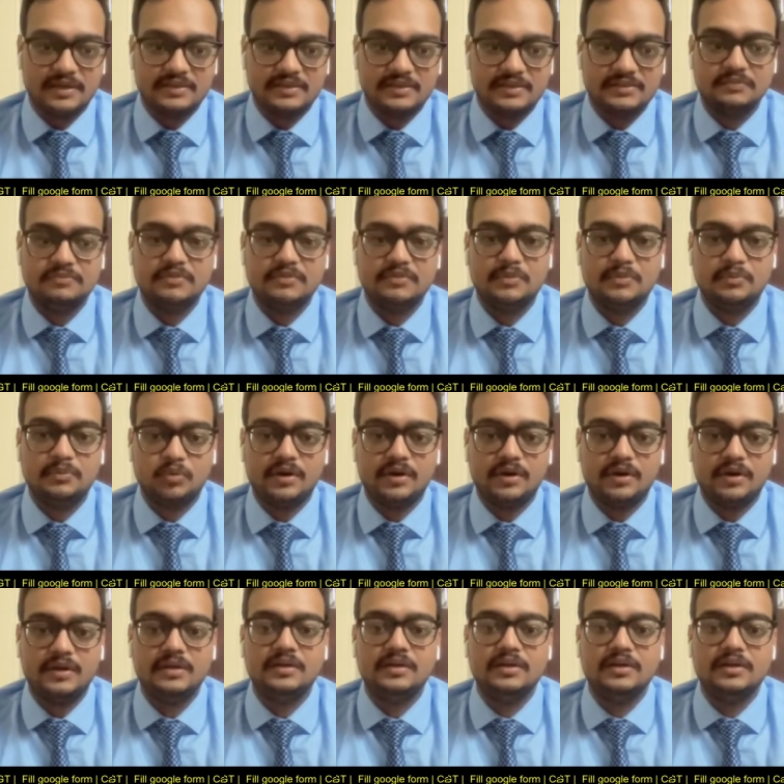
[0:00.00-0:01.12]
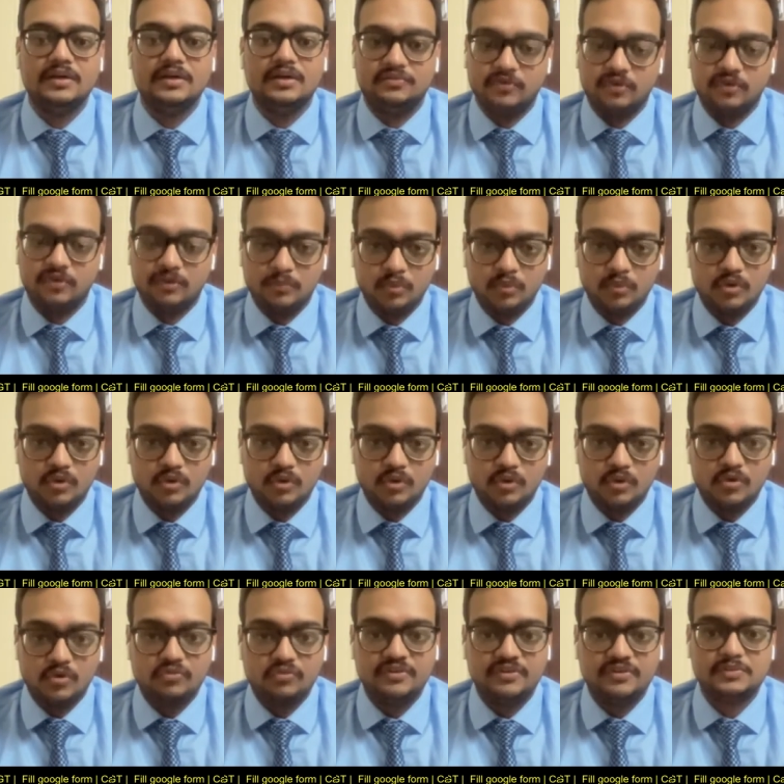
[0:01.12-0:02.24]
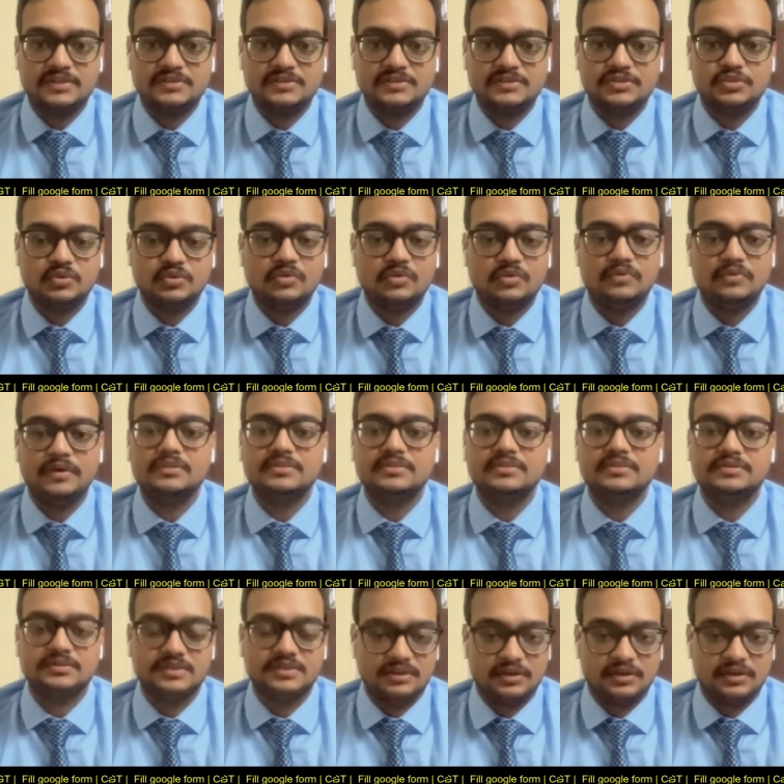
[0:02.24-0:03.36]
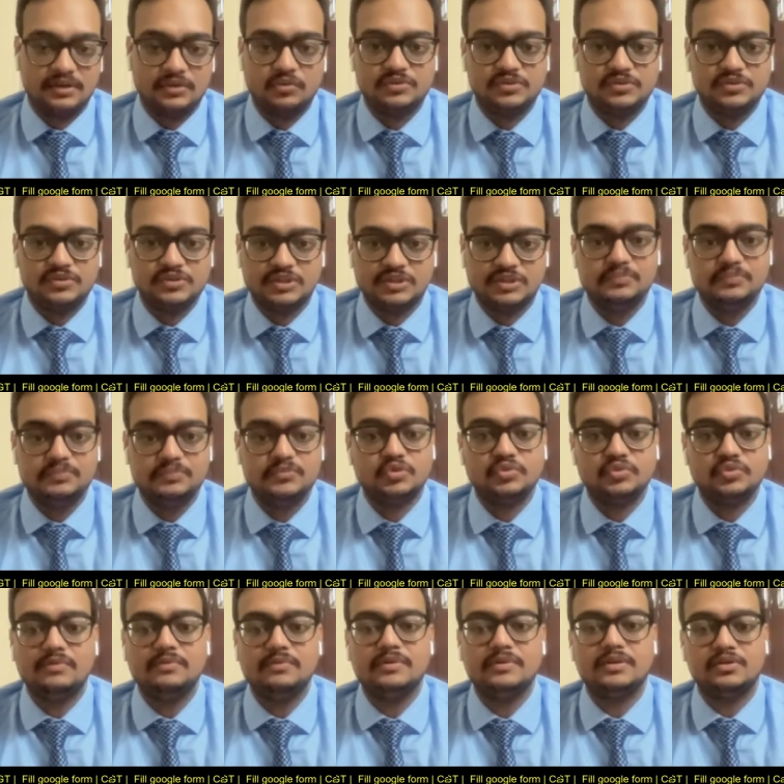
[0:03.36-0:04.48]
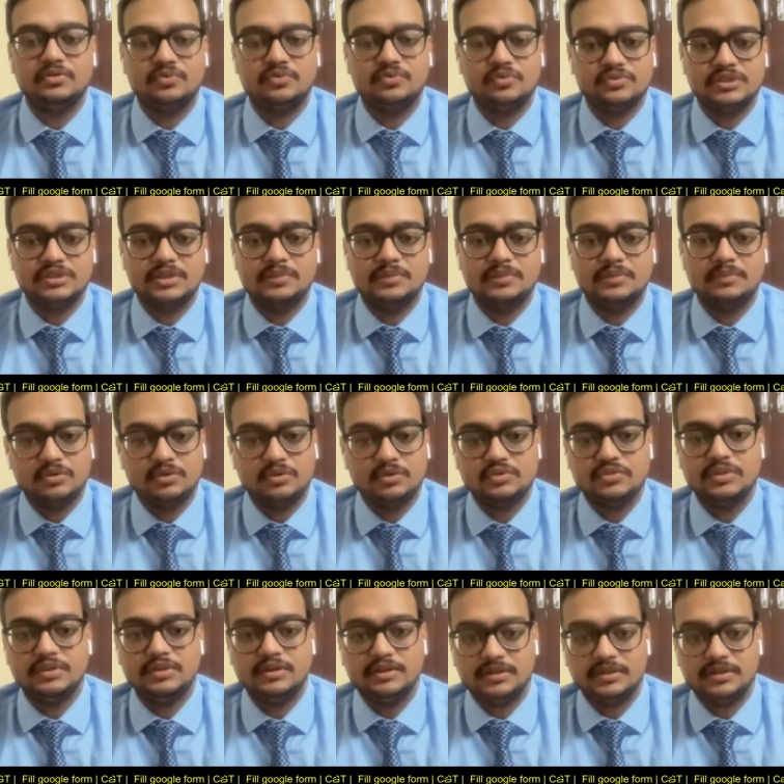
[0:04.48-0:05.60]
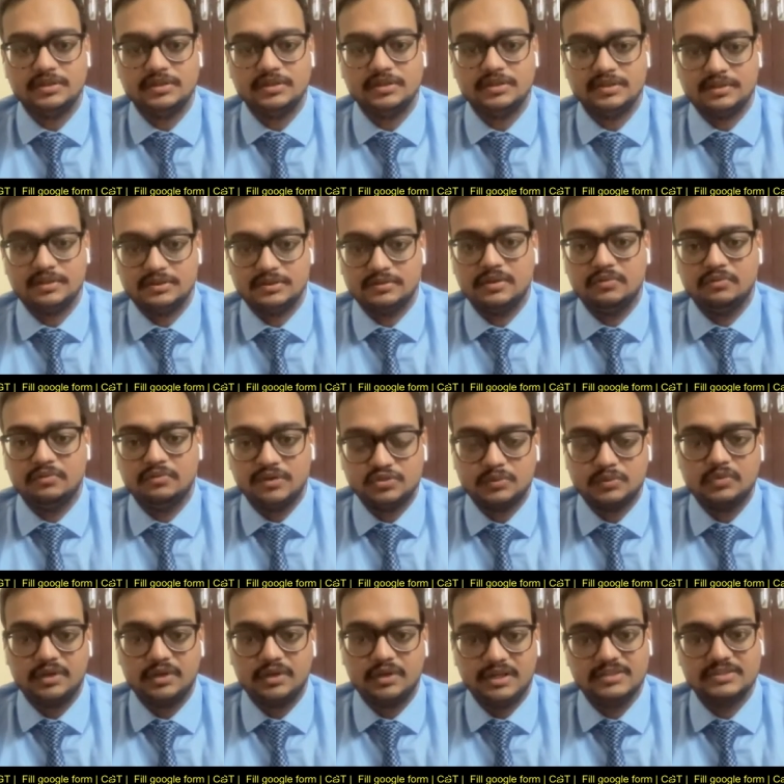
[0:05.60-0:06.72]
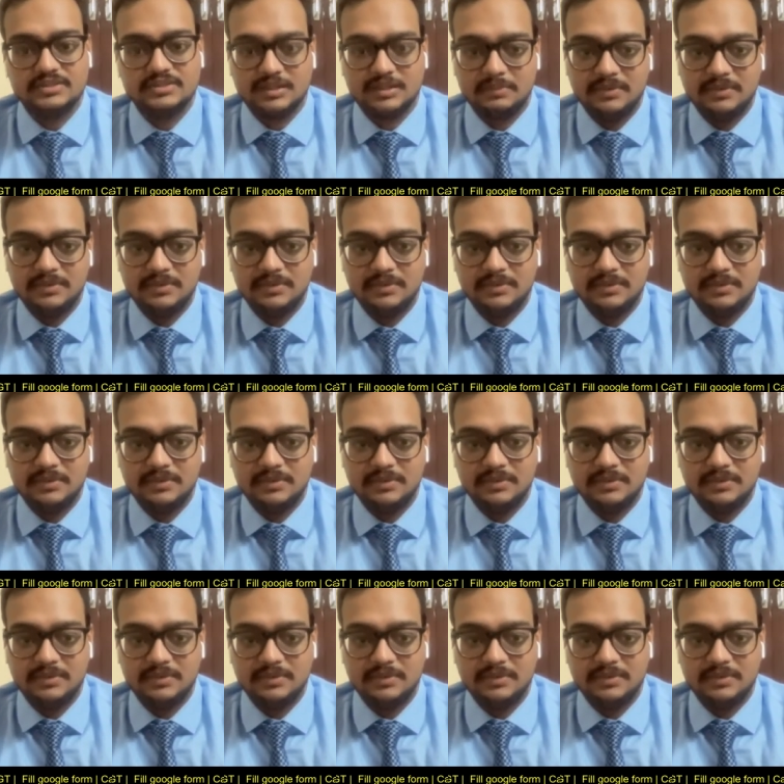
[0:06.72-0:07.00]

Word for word: or we can say the phase margin we provide or more phase margin to our control system, so the our control system also the